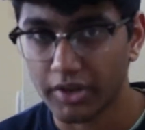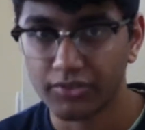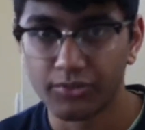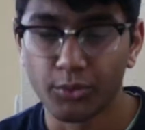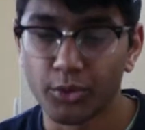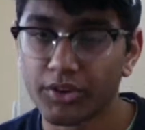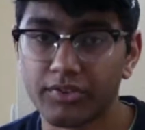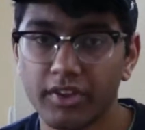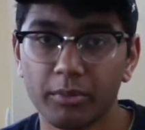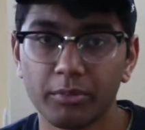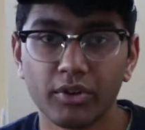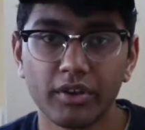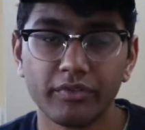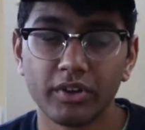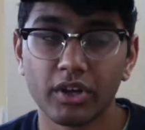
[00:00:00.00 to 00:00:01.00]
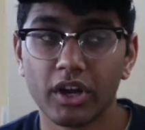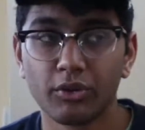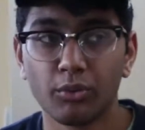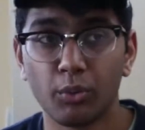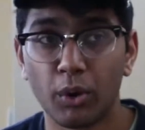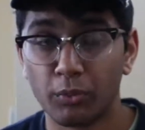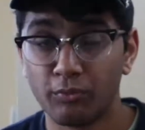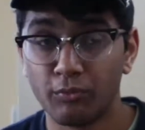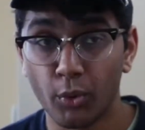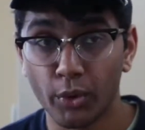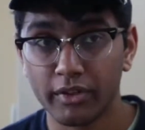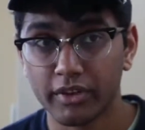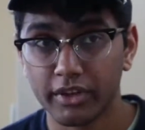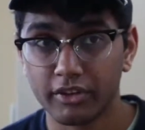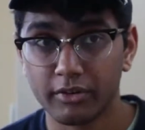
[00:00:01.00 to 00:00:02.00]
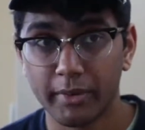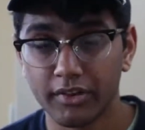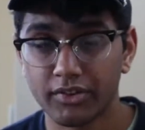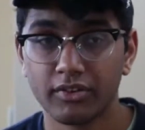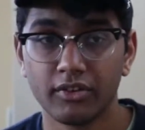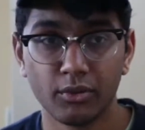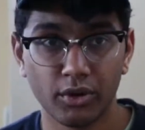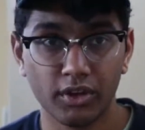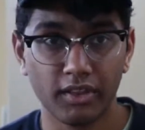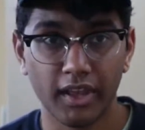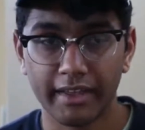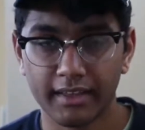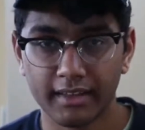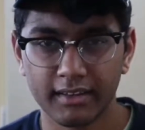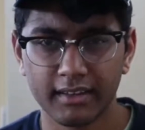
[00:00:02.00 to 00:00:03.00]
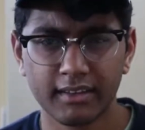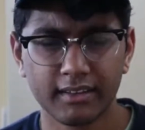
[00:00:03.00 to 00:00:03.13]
For example, if you got a Voigtlander Bessa or a Leica,